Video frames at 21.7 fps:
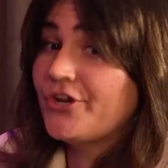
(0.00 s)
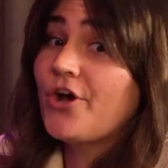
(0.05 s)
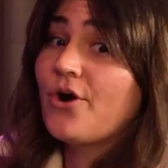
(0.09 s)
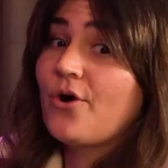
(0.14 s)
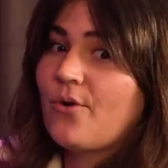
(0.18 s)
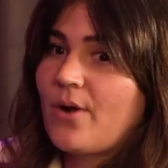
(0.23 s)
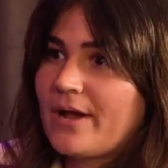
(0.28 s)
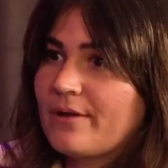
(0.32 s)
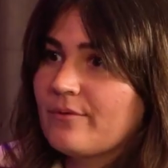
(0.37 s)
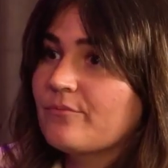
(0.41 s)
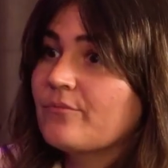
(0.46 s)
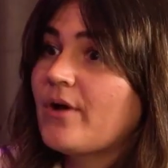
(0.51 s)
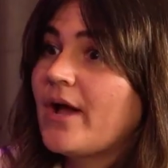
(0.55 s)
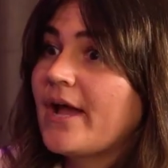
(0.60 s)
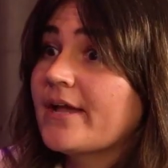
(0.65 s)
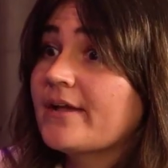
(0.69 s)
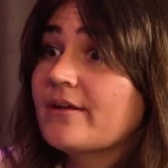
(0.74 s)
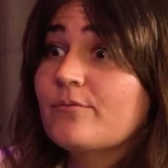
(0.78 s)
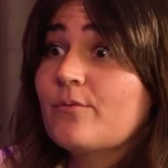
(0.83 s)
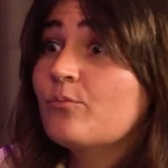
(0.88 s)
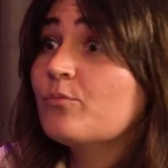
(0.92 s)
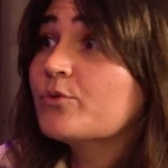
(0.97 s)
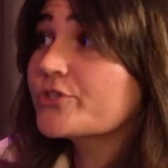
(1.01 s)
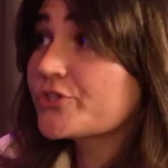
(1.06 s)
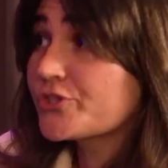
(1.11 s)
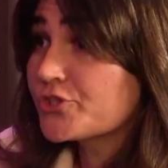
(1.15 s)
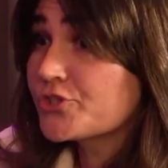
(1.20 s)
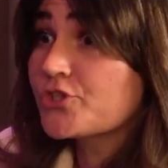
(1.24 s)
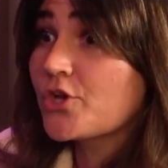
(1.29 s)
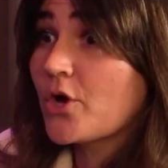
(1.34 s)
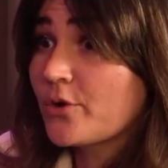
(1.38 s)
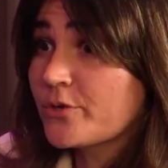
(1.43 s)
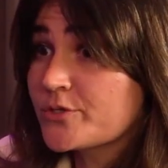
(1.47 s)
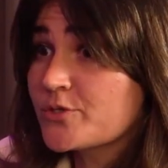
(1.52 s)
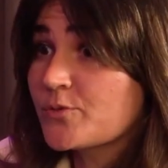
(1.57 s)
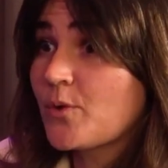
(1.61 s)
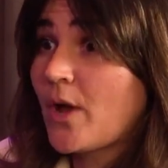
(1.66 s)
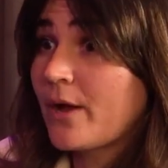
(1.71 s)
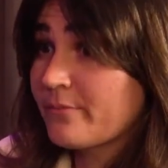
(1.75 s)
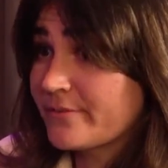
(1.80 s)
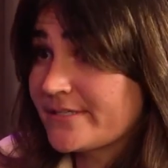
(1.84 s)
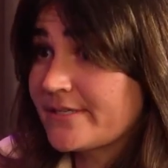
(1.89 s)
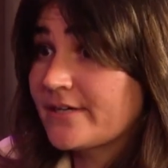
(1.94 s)
No, I was
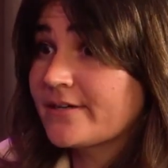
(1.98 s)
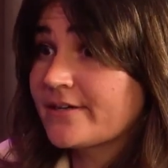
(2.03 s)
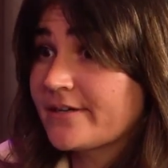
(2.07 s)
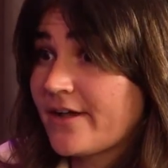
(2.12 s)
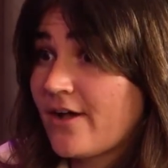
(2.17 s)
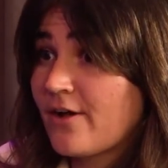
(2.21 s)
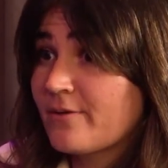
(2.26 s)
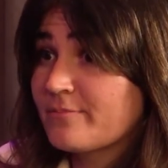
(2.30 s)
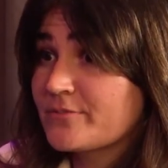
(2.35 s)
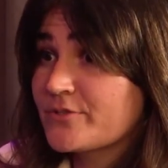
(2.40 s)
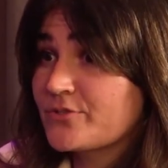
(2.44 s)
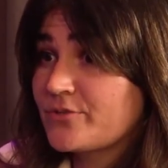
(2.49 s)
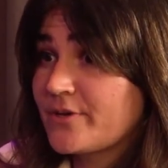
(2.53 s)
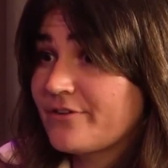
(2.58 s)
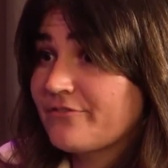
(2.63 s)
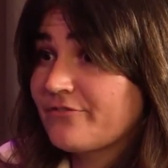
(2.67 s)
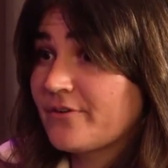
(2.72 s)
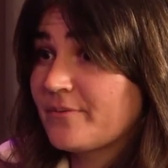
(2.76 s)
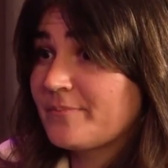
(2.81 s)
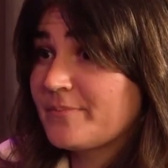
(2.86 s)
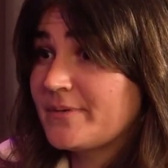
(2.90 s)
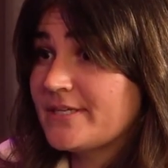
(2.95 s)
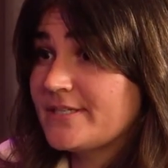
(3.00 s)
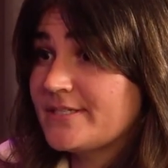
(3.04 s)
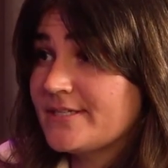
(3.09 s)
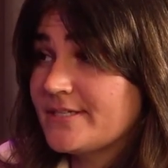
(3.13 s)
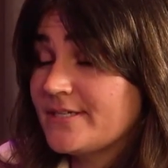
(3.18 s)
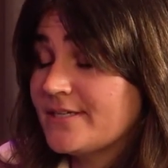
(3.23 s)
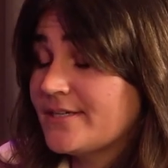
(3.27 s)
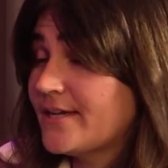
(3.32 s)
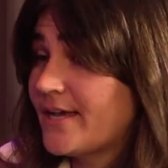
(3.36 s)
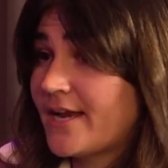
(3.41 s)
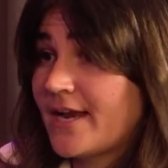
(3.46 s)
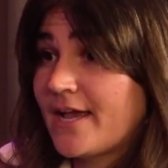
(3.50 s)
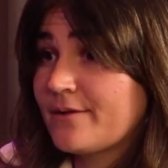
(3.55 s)
I was going to come straight from PT,